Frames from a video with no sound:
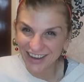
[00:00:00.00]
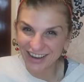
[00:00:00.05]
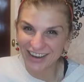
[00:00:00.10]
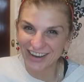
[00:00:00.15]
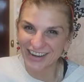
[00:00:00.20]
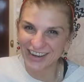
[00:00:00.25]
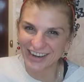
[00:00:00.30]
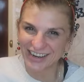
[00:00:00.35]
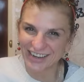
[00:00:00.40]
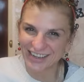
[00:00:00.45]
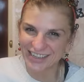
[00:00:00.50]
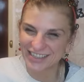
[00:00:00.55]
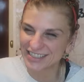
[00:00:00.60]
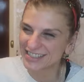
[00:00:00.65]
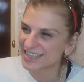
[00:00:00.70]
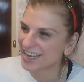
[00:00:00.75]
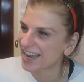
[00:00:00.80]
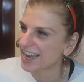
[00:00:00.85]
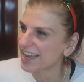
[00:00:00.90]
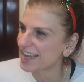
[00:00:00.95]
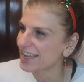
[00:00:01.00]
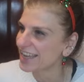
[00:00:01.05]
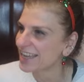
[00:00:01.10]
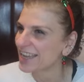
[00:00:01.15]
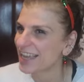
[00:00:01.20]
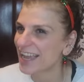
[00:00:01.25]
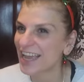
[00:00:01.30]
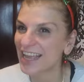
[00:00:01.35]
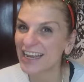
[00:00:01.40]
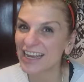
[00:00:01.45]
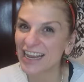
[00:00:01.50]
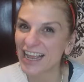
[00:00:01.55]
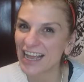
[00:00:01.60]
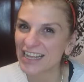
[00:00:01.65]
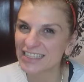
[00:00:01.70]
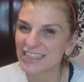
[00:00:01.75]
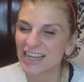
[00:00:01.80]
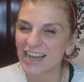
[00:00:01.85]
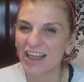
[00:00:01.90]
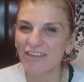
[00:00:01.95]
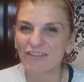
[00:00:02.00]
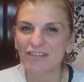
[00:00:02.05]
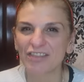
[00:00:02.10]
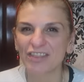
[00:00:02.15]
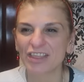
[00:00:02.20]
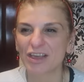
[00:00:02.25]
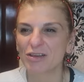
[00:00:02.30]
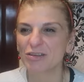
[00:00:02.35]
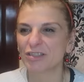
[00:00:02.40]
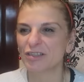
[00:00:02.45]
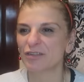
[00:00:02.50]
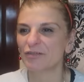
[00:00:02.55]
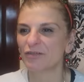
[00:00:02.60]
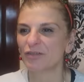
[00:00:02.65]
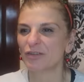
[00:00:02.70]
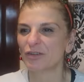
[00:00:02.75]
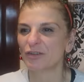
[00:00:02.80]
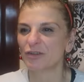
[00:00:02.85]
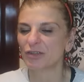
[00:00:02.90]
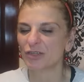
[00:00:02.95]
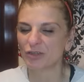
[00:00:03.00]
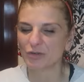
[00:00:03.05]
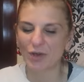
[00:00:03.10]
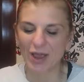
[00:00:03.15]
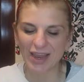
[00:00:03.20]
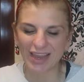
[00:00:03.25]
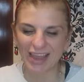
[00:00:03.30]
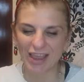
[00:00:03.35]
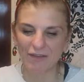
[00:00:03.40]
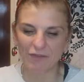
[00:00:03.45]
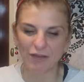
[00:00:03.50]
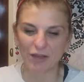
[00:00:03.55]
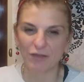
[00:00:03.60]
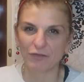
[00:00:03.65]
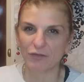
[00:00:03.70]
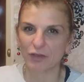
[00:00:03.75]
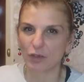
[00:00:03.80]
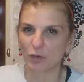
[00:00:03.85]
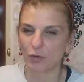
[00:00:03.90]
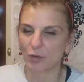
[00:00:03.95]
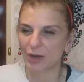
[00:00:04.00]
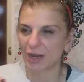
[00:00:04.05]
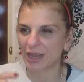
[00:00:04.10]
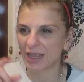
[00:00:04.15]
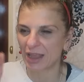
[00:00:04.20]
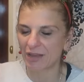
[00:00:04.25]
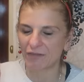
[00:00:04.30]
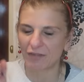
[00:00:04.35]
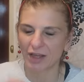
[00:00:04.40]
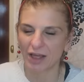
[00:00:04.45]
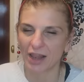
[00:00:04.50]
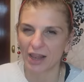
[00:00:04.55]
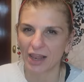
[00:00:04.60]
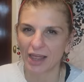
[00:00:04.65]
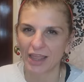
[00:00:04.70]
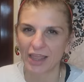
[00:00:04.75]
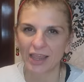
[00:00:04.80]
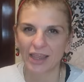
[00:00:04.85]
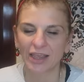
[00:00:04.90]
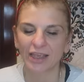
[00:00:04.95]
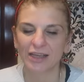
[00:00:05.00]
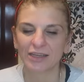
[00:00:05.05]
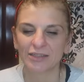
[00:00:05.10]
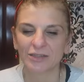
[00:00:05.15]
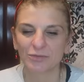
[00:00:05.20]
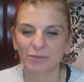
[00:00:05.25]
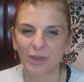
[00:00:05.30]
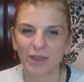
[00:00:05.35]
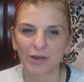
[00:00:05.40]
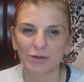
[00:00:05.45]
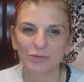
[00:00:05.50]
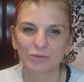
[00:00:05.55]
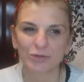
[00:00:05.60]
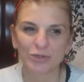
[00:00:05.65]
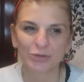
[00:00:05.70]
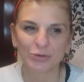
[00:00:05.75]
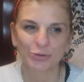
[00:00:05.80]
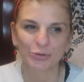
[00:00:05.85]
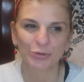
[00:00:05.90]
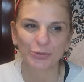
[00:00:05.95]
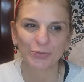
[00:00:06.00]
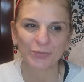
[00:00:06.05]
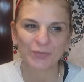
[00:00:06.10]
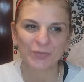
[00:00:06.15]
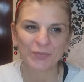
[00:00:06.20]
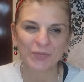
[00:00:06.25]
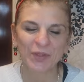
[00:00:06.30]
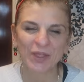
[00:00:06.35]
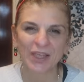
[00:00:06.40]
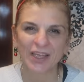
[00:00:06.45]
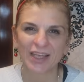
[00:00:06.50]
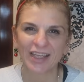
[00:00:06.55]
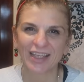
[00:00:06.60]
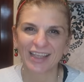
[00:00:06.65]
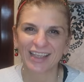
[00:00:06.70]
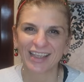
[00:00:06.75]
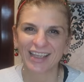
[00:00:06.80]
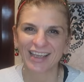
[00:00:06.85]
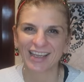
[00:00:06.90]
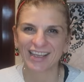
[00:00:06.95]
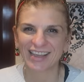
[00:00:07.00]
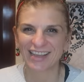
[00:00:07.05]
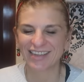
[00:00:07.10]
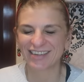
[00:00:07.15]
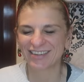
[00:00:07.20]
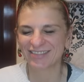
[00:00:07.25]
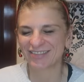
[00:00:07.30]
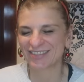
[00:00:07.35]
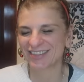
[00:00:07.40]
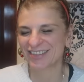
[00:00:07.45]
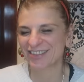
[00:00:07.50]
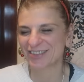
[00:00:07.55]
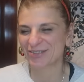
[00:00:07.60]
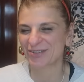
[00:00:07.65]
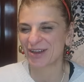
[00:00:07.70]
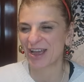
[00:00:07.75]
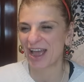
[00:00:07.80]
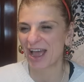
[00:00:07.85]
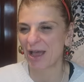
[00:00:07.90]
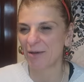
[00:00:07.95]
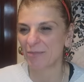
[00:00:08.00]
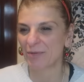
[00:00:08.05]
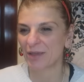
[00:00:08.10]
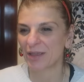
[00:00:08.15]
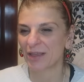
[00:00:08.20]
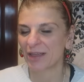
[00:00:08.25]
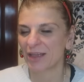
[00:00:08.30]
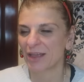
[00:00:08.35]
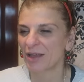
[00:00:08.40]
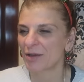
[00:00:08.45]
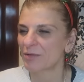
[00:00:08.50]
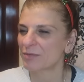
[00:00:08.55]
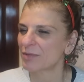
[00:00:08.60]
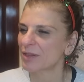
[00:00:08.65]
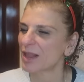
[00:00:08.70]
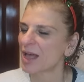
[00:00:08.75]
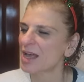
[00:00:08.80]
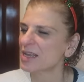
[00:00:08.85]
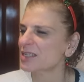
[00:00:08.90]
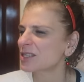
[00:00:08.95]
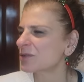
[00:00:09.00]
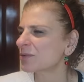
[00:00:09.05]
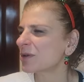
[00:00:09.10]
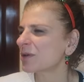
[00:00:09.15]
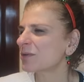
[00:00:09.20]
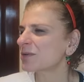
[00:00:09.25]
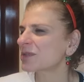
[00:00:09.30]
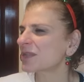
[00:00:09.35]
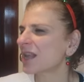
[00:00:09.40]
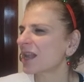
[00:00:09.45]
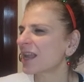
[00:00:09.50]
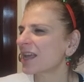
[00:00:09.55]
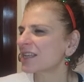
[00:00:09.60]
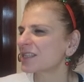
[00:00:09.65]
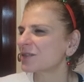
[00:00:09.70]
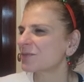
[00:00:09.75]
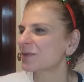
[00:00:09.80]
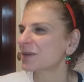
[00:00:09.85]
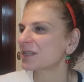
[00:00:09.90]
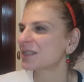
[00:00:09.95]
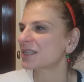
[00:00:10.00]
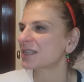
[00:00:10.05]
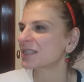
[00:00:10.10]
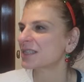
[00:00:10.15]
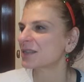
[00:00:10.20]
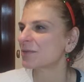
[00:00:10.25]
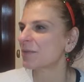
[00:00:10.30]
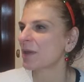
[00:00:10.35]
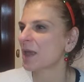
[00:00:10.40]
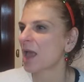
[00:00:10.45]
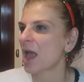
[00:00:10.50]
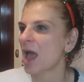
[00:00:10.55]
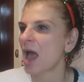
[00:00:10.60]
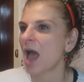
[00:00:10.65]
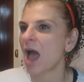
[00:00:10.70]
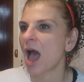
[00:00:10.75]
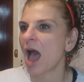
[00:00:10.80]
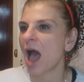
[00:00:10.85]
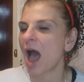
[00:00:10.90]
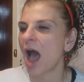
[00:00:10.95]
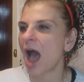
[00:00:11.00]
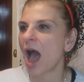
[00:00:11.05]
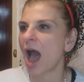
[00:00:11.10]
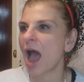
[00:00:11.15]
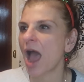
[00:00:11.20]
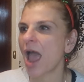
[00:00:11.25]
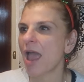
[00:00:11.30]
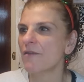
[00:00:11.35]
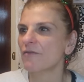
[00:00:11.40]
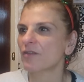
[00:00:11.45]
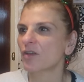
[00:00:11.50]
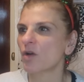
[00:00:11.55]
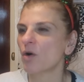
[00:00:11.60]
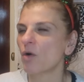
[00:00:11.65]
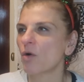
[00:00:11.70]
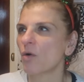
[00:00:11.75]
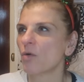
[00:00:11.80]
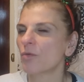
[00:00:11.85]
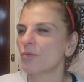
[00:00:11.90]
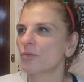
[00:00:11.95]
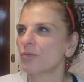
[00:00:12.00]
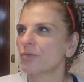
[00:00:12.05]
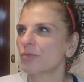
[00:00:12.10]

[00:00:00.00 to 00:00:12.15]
on a good day. And he has 11,000 views. So I gave it a view and I gave it a like as well. So yeah, and he was so happy. Last week, was it last week, he says to me, I got